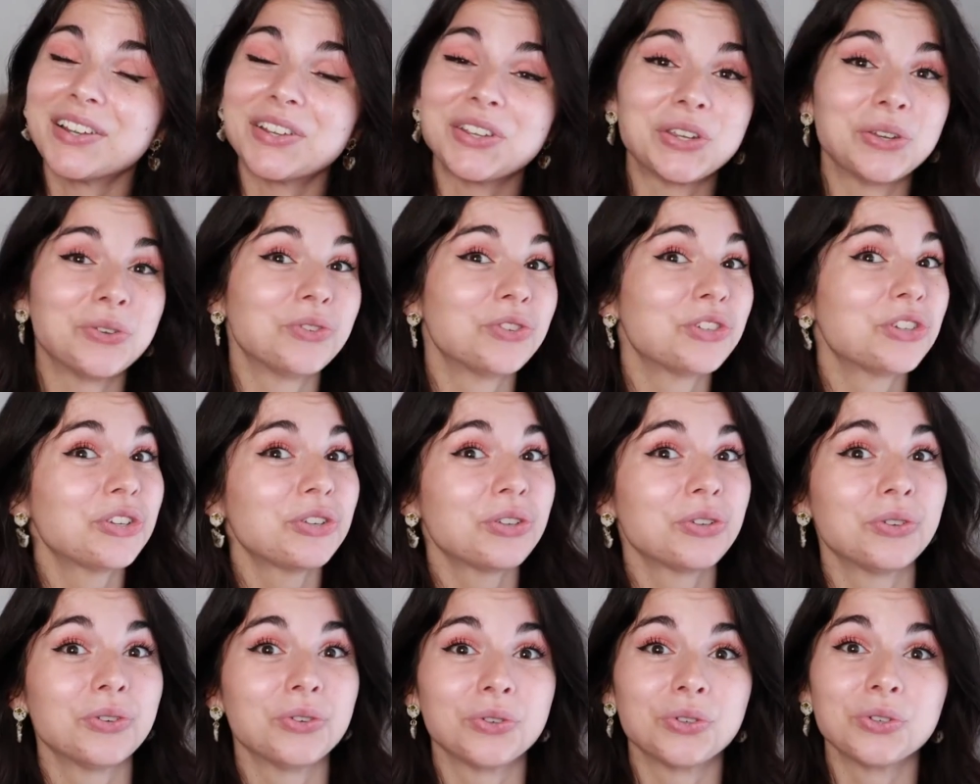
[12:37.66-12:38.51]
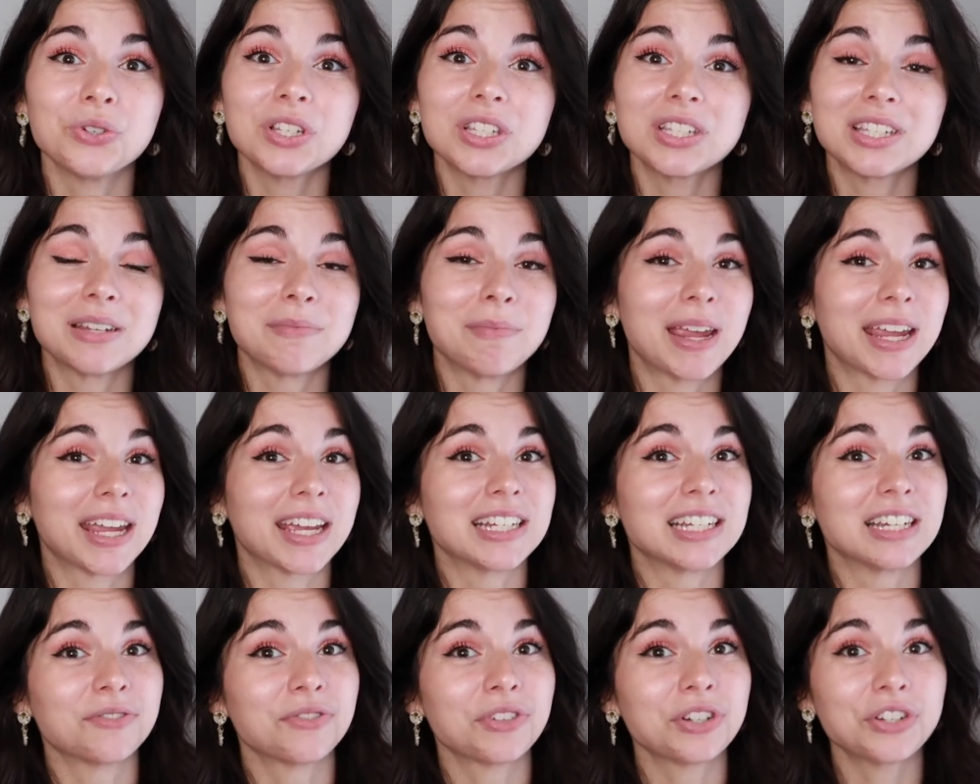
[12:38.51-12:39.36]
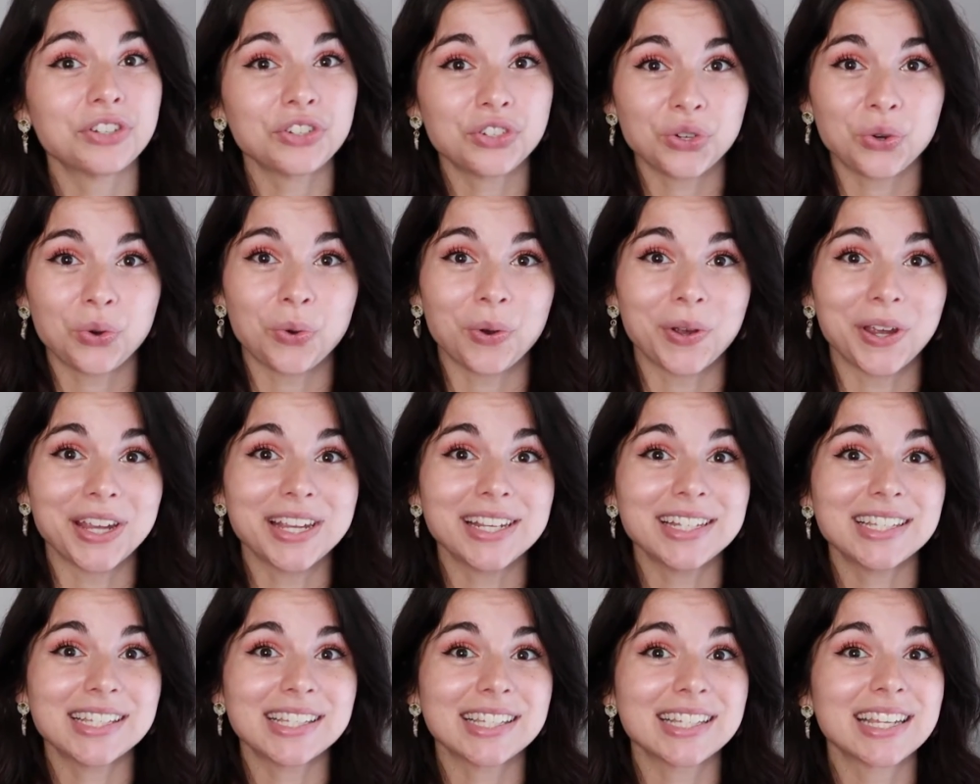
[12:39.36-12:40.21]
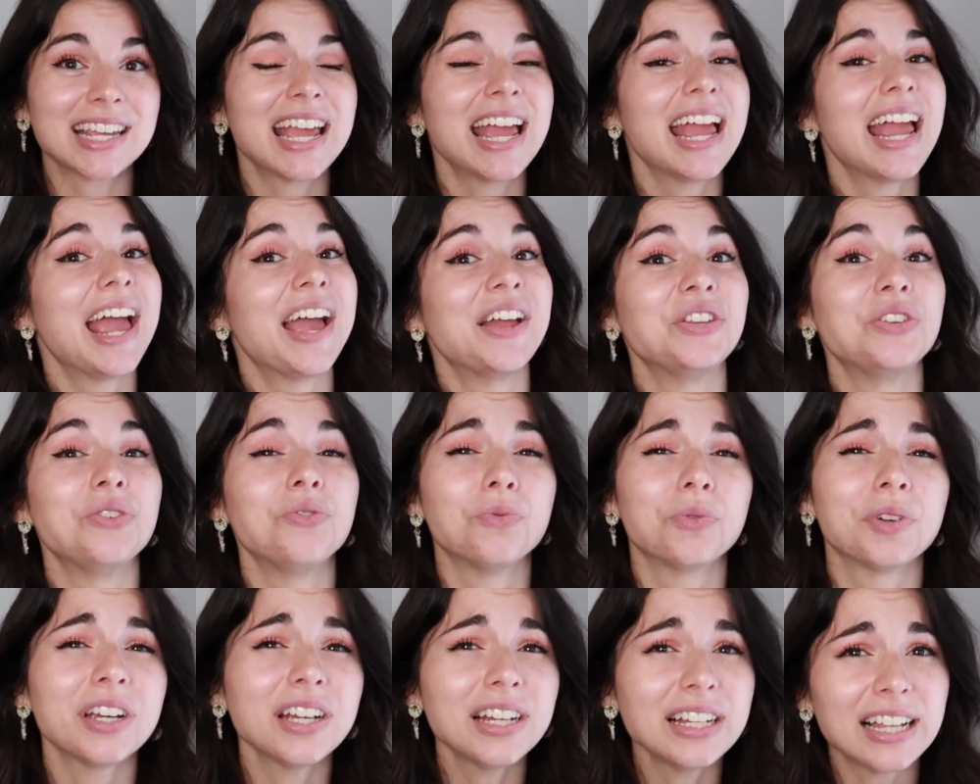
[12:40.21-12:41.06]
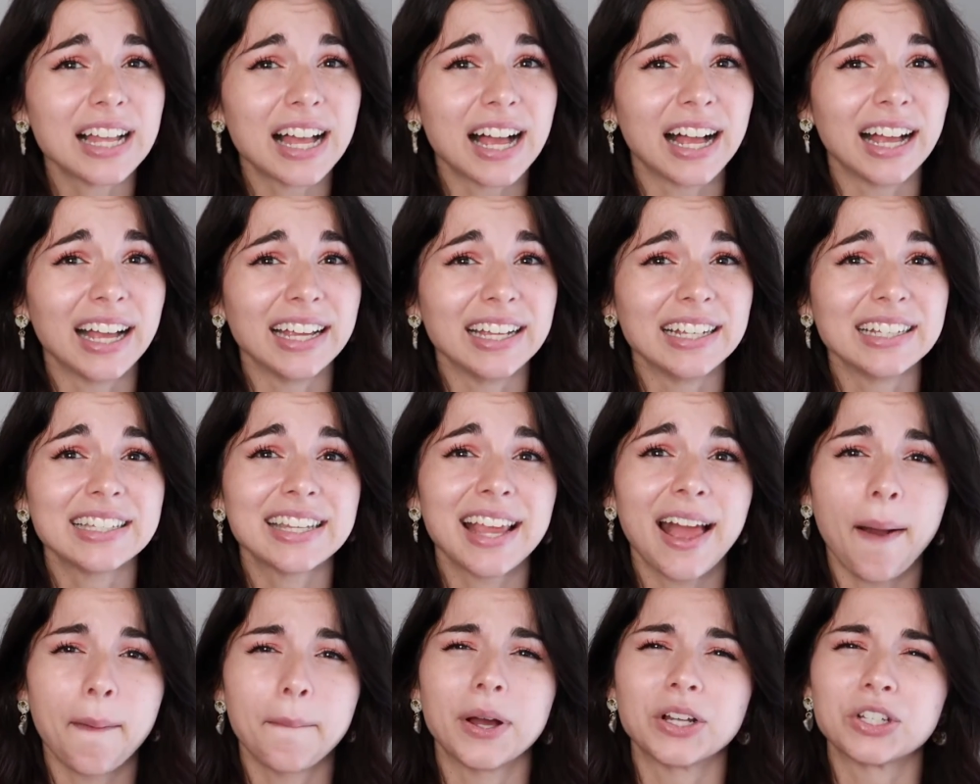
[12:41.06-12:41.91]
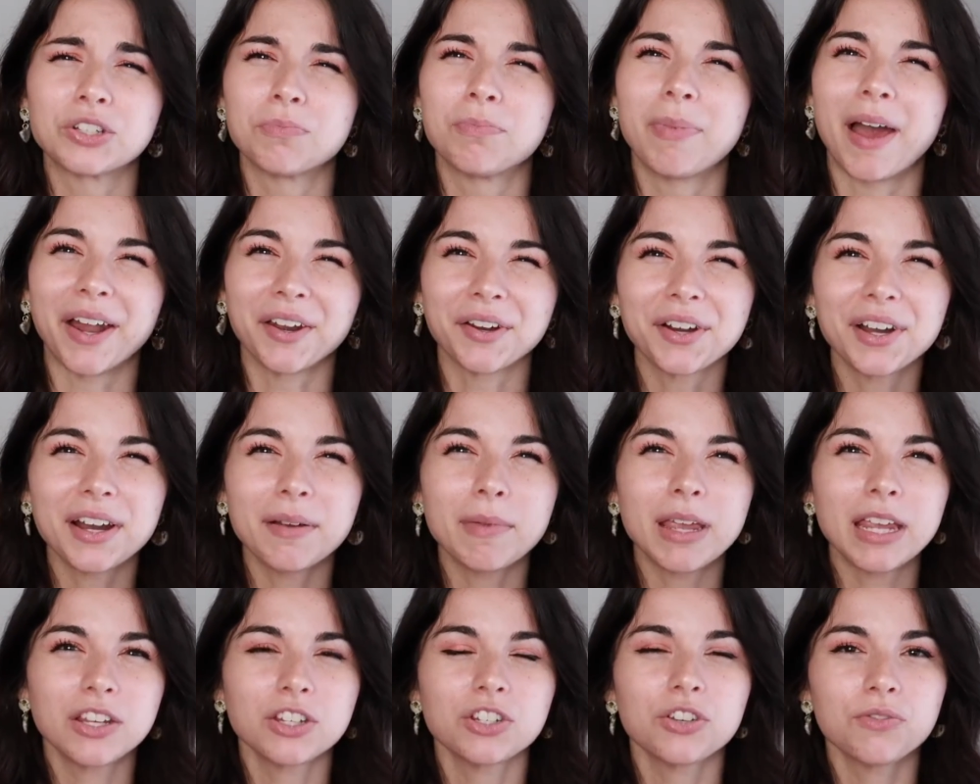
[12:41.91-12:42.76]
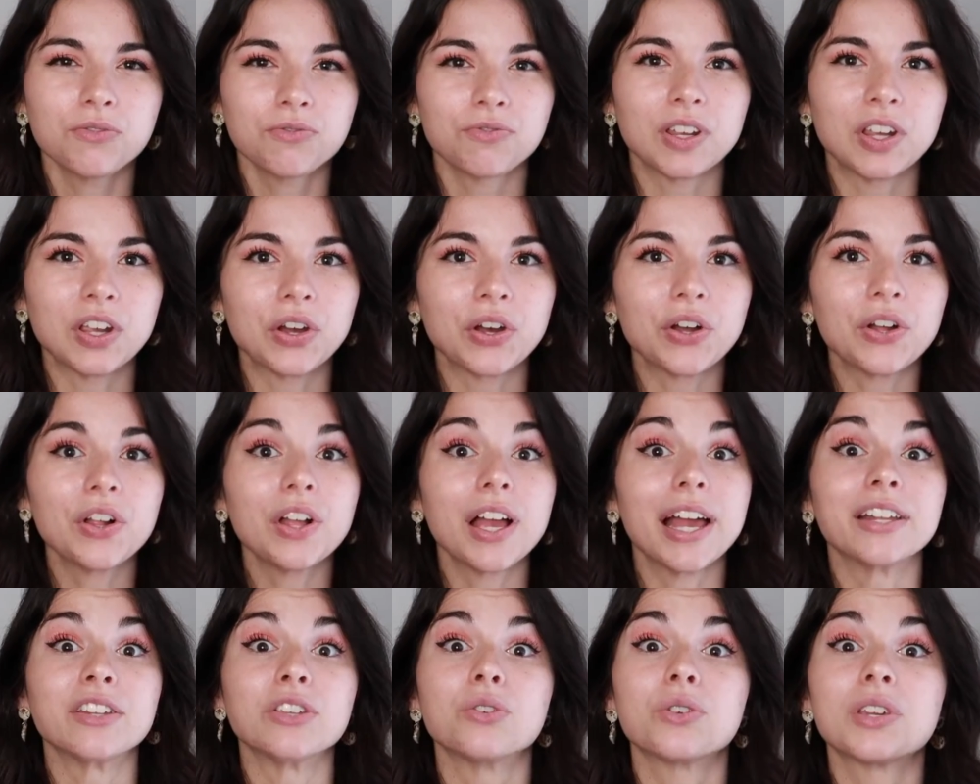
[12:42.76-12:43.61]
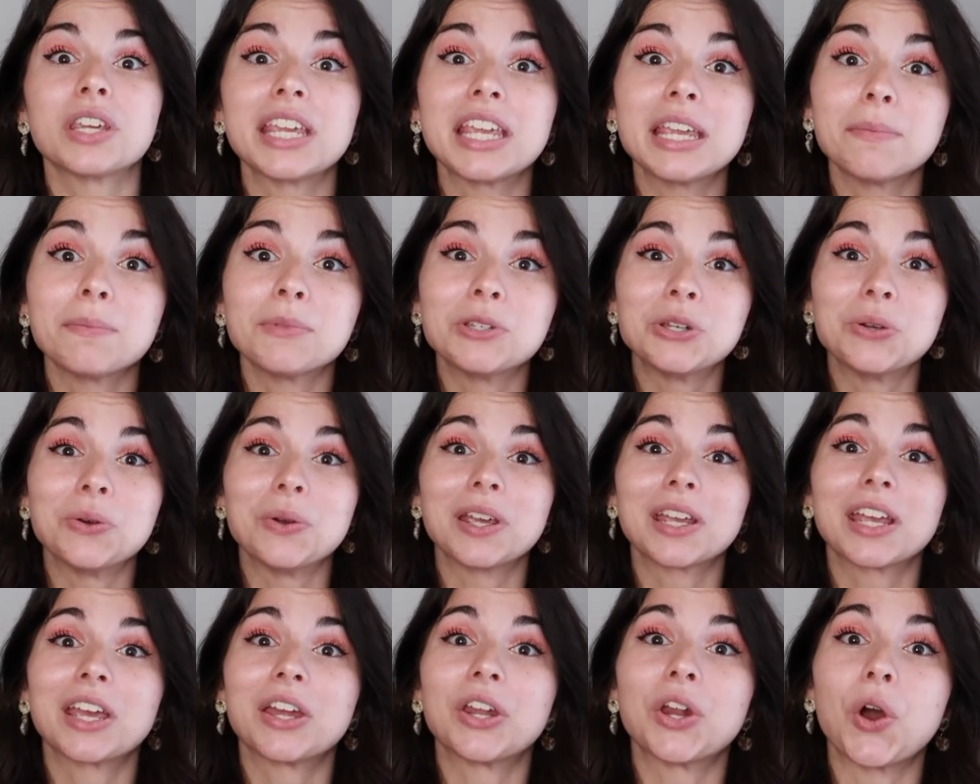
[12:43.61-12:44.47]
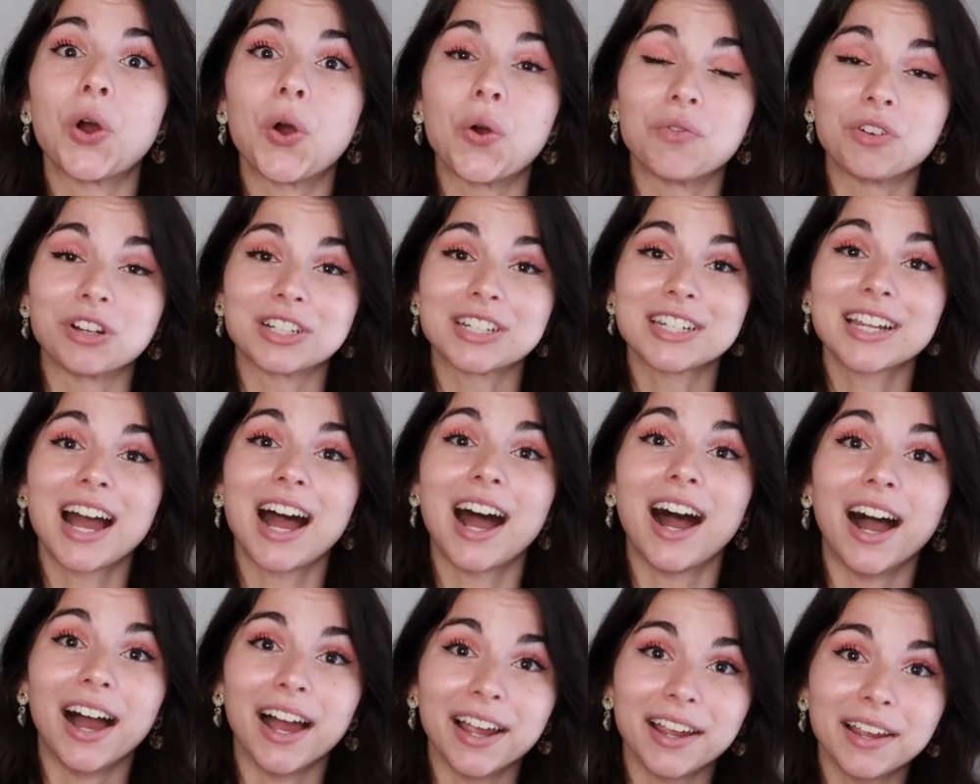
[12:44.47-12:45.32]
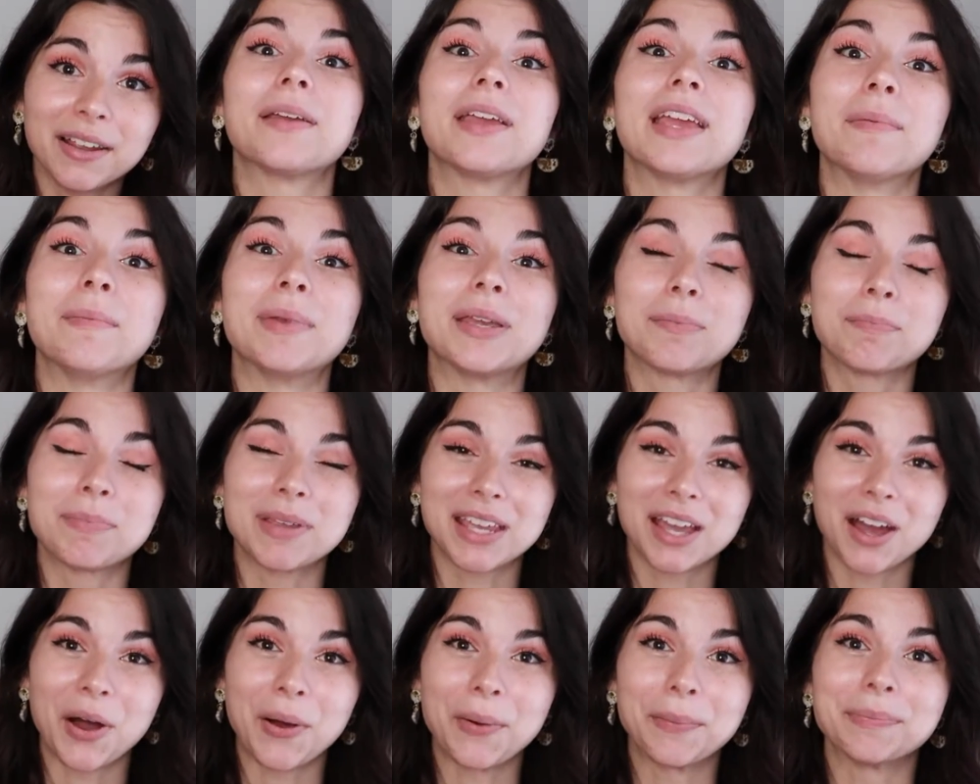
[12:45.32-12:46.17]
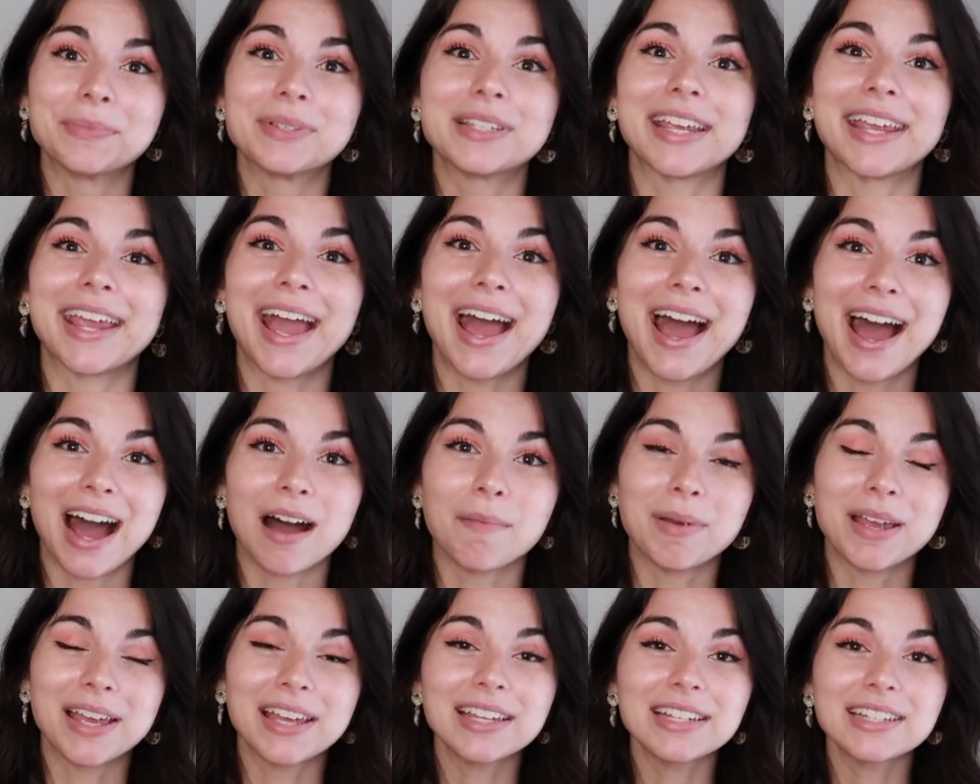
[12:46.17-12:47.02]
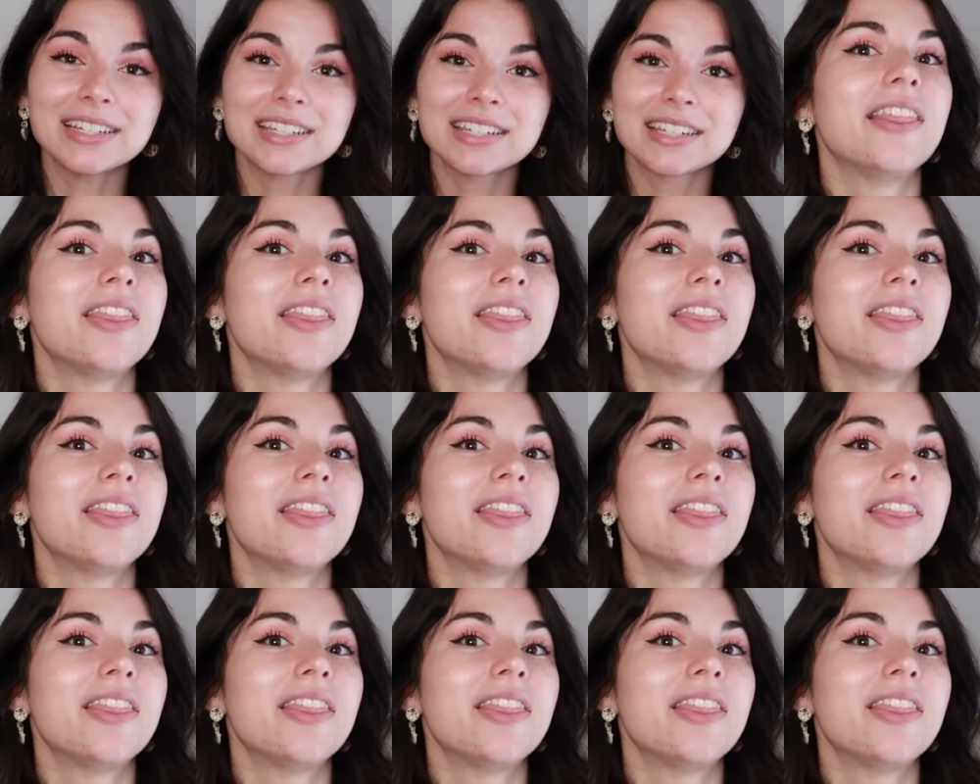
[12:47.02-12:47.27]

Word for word: you choose to make a different choice and you realize how much better it makes you feel and you keep doing it over time and it becomes a habit,